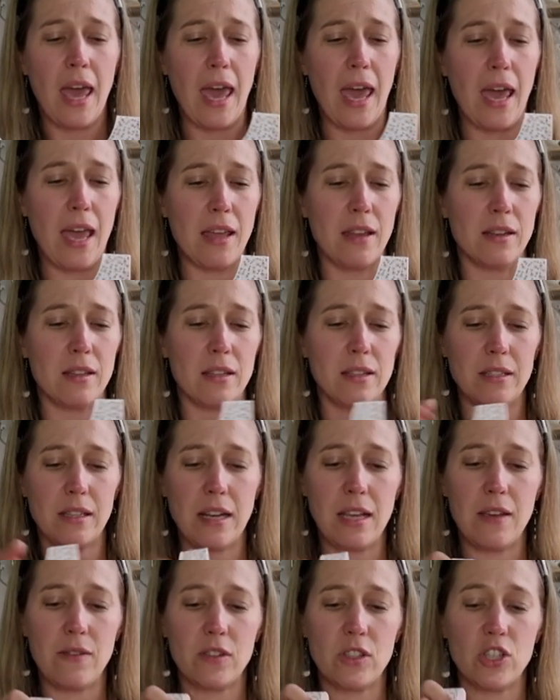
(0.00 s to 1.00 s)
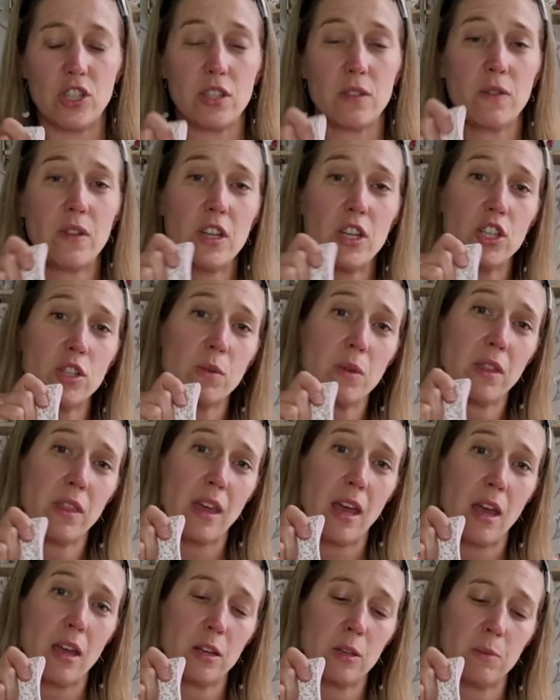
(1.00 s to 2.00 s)
and the sleeves are just finished with
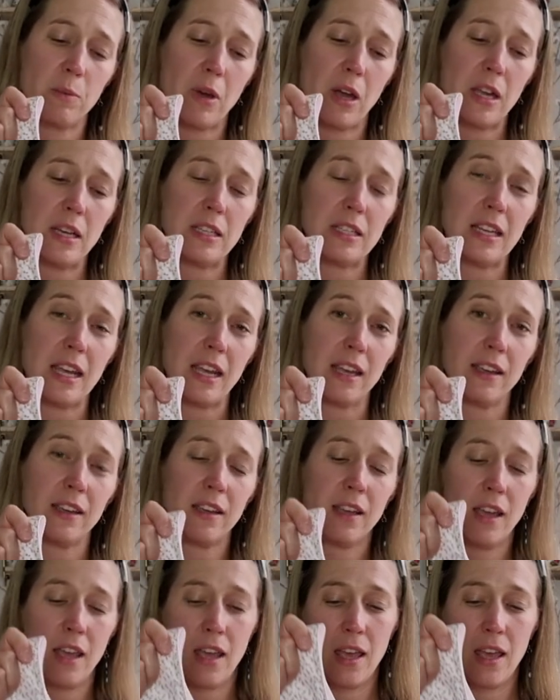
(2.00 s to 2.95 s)
that binding,